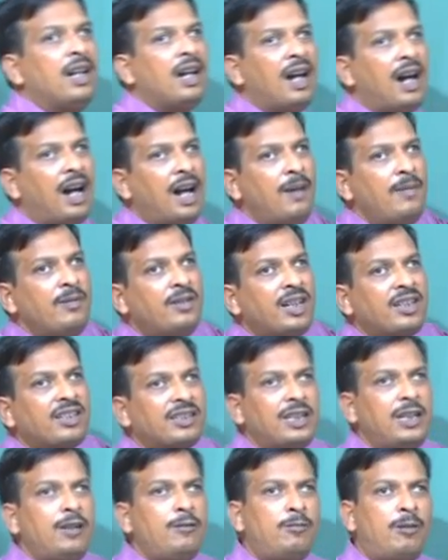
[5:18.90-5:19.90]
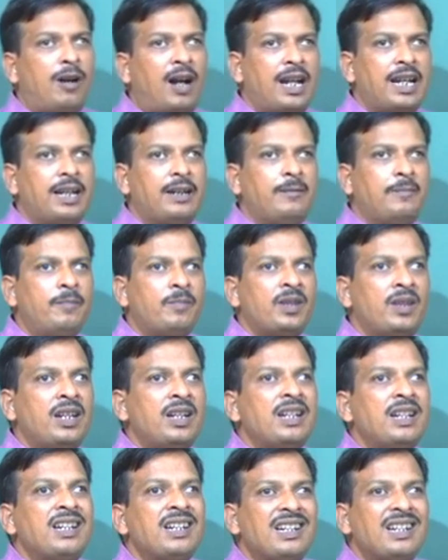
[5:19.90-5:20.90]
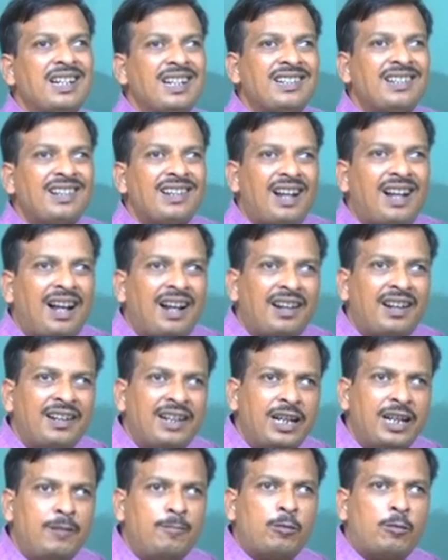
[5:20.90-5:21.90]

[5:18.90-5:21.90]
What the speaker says: I am justifying his learning